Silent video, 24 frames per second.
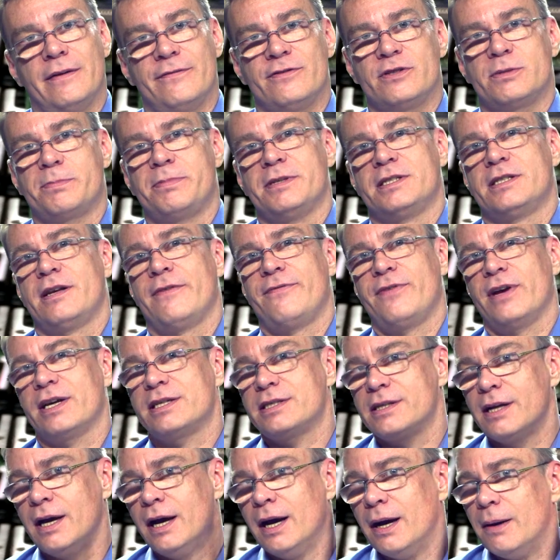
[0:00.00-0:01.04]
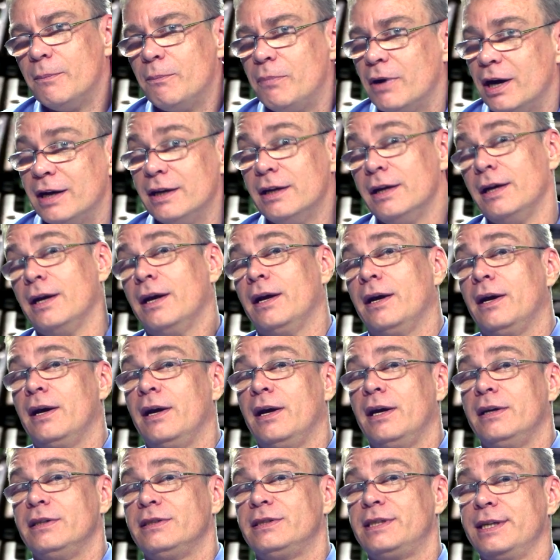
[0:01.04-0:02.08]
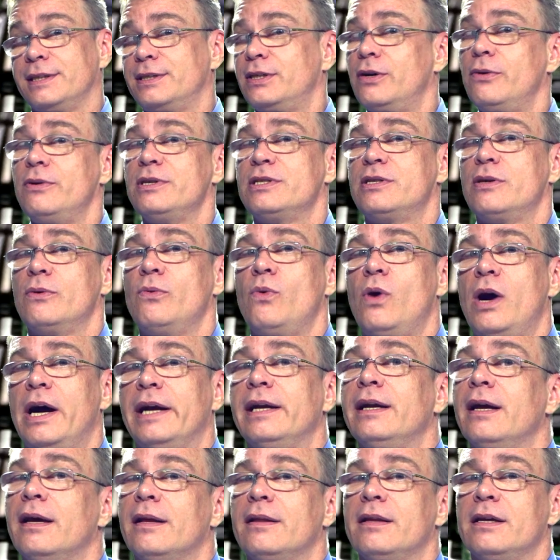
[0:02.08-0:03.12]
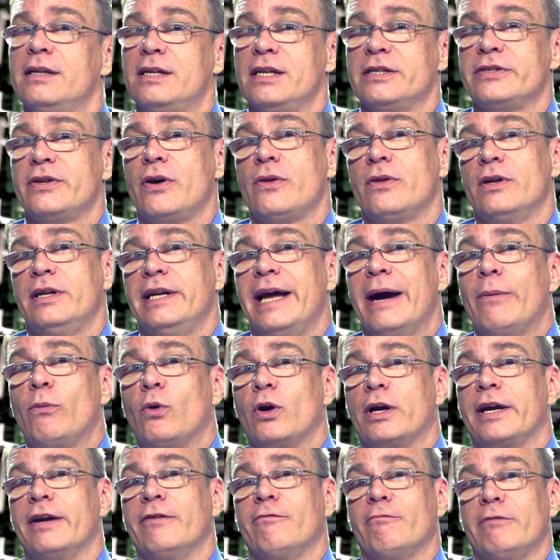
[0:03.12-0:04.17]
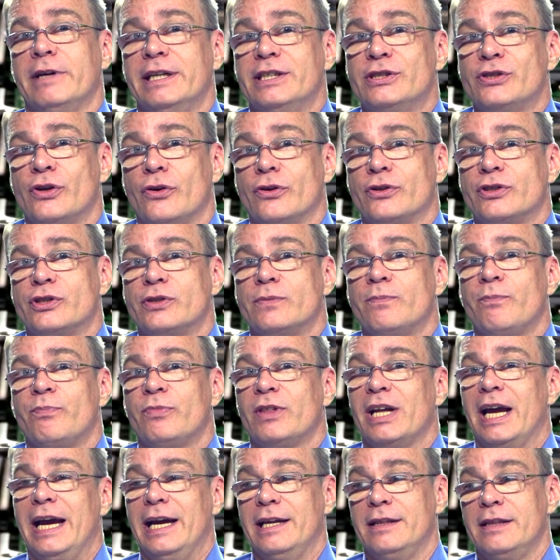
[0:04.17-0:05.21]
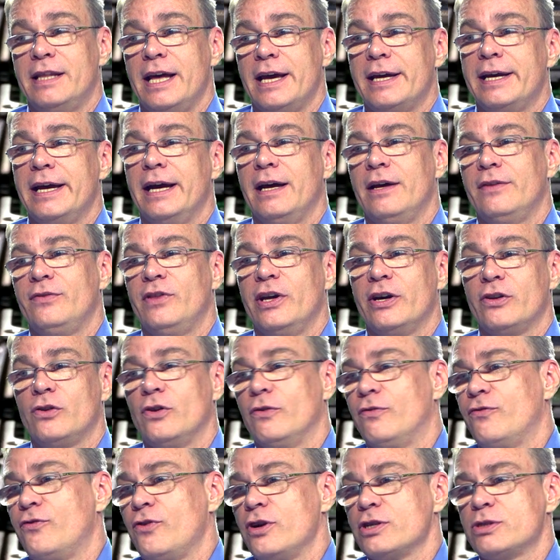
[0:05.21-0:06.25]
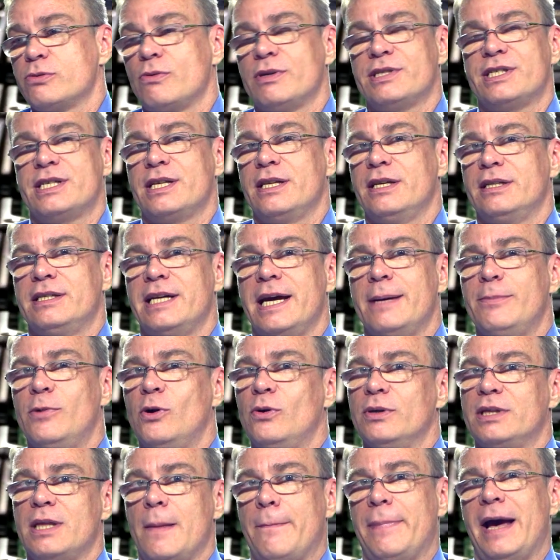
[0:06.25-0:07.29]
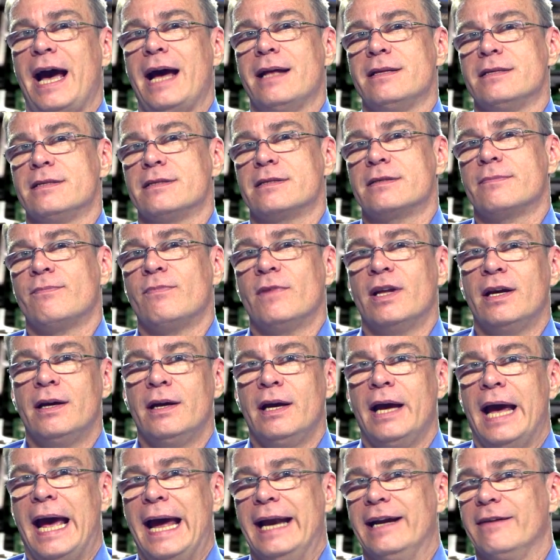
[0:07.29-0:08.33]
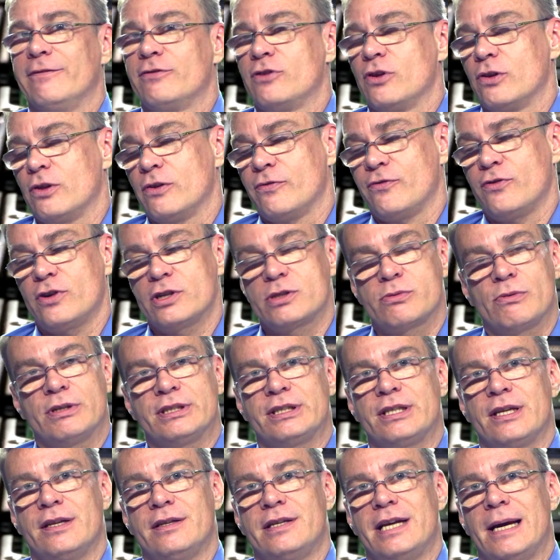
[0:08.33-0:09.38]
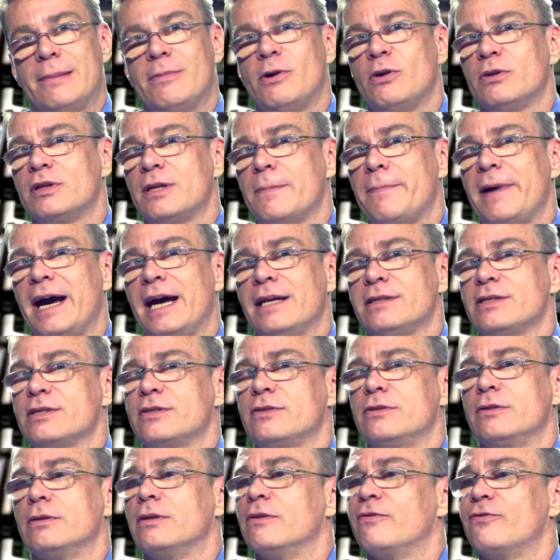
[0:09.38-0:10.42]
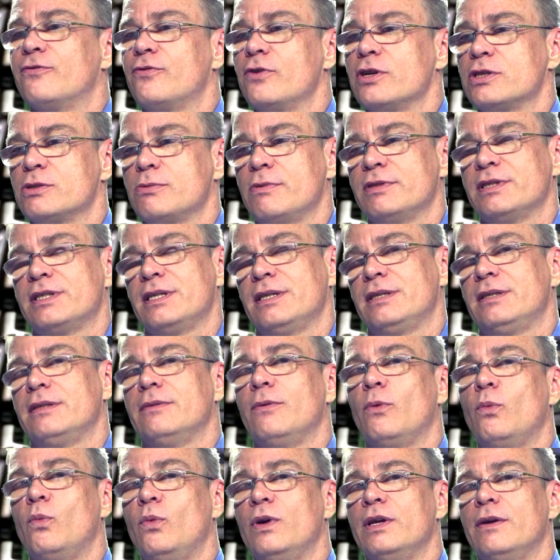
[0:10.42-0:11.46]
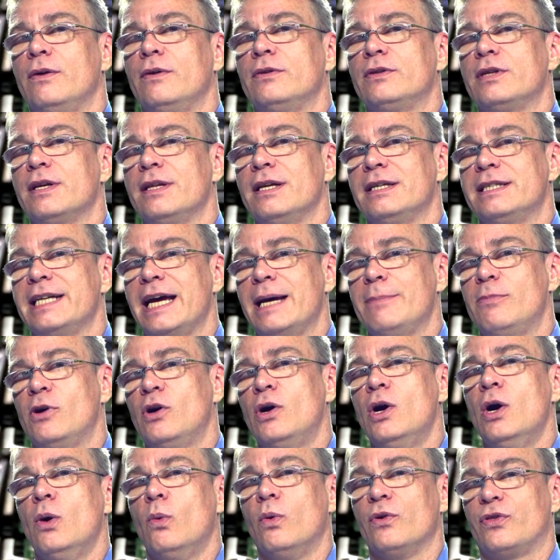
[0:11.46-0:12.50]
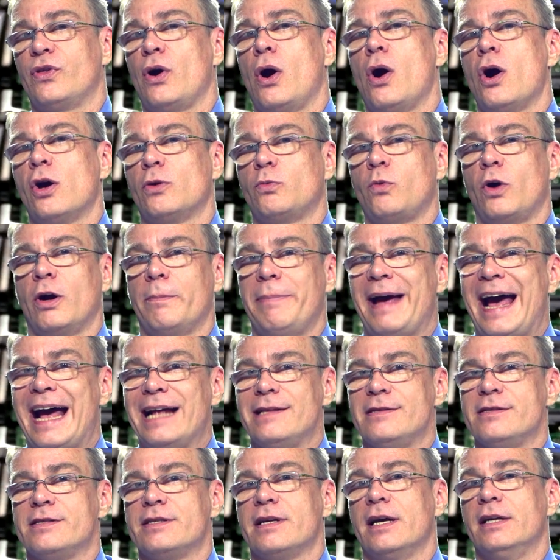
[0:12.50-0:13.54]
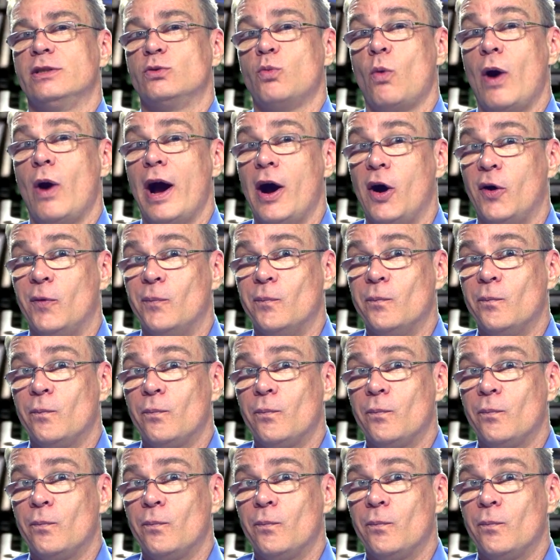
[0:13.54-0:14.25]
to give specifics, but Cisco is the one that does all the networking research. And they're the first ones to the table with the patents. And if they're the first ones to the table with the patents, they're the first ones to the table with the hardware patents as well.